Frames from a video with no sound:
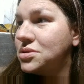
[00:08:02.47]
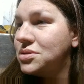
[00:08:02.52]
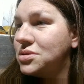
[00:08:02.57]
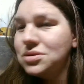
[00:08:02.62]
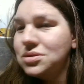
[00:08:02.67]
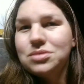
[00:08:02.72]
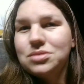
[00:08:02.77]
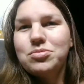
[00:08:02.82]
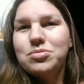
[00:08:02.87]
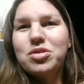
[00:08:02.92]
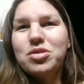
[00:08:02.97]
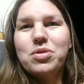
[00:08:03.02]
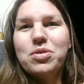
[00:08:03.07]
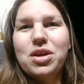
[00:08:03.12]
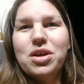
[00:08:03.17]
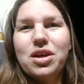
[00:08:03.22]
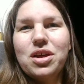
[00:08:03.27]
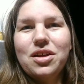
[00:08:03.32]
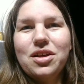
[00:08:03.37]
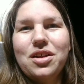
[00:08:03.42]
There must be
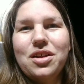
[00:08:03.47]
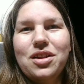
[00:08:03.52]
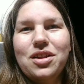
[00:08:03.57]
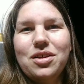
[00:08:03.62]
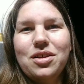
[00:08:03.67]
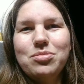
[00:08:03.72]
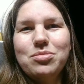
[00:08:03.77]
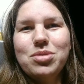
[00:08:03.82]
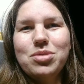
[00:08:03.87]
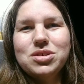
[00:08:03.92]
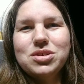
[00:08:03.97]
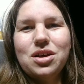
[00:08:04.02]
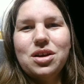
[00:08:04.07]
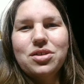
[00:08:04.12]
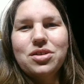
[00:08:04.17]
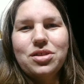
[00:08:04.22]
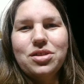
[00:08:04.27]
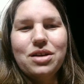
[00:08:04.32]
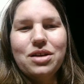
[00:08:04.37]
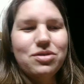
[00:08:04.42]
a bunch of other
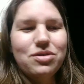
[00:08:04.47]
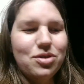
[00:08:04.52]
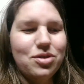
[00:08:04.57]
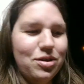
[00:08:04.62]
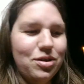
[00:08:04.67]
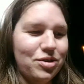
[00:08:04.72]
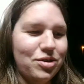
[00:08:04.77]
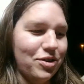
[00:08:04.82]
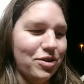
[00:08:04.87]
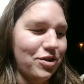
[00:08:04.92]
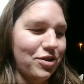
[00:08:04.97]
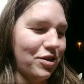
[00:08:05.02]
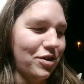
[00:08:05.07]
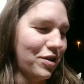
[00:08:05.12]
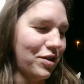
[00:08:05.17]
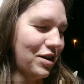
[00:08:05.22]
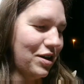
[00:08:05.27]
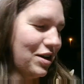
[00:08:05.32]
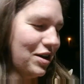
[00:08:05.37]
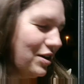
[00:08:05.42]
live streams going on
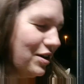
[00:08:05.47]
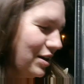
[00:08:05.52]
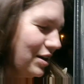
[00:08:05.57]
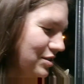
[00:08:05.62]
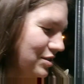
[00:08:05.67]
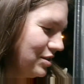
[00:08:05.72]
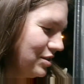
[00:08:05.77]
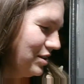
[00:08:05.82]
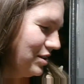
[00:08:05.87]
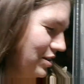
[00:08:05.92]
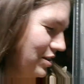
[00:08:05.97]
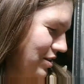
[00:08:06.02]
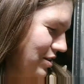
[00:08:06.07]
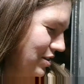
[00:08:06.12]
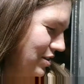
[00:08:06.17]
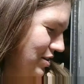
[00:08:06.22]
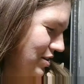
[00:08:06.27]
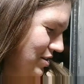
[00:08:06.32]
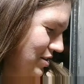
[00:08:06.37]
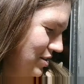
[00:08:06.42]
right now, actually.
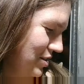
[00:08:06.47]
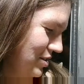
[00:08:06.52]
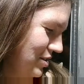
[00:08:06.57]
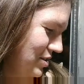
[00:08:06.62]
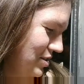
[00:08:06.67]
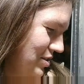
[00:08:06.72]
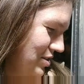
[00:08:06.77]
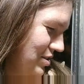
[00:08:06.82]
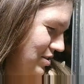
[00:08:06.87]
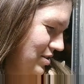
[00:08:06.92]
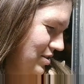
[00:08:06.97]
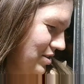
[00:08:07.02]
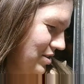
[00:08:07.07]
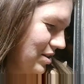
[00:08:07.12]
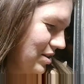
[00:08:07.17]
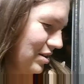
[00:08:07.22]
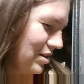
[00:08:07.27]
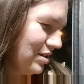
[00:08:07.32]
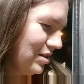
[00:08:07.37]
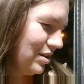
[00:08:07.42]

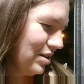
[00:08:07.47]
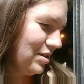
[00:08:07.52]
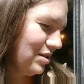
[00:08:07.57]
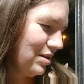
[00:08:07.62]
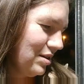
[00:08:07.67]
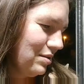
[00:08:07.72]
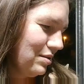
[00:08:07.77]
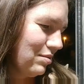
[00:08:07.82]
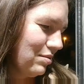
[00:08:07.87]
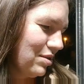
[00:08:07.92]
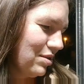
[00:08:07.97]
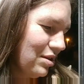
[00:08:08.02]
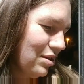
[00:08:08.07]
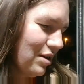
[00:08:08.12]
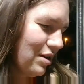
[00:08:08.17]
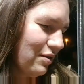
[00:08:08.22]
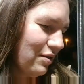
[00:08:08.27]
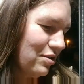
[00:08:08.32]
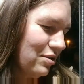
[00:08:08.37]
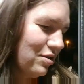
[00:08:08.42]
Saturday night seem to be the
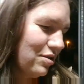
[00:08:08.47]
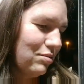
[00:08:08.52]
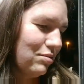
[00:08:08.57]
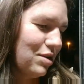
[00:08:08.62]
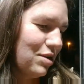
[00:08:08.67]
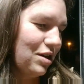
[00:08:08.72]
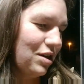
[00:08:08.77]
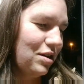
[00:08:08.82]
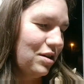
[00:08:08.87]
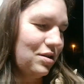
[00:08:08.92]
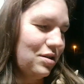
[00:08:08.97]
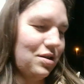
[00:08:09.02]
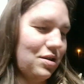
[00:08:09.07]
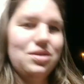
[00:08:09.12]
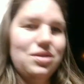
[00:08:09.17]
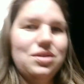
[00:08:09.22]
live stream nights.